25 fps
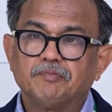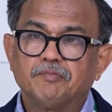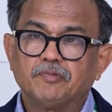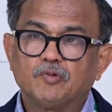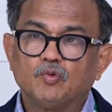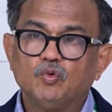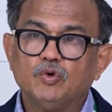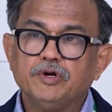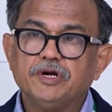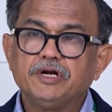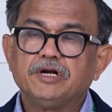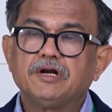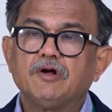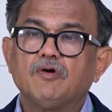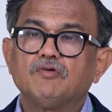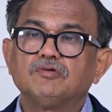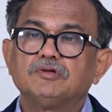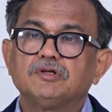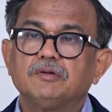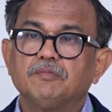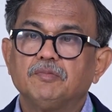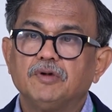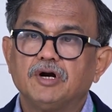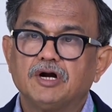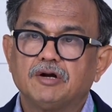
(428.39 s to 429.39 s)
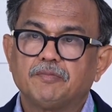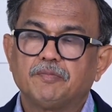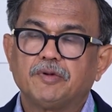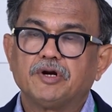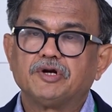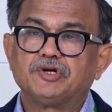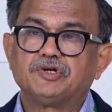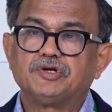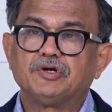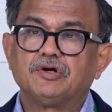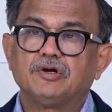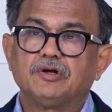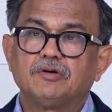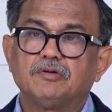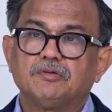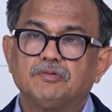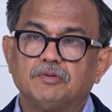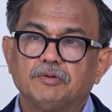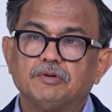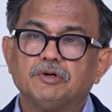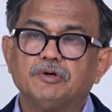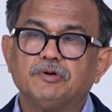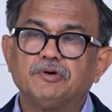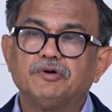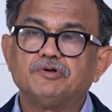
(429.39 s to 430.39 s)
cooling down the blood pressure,
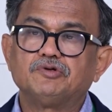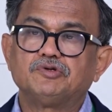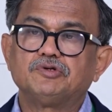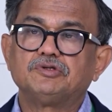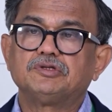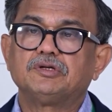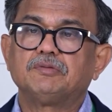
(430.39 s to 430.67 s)
reducing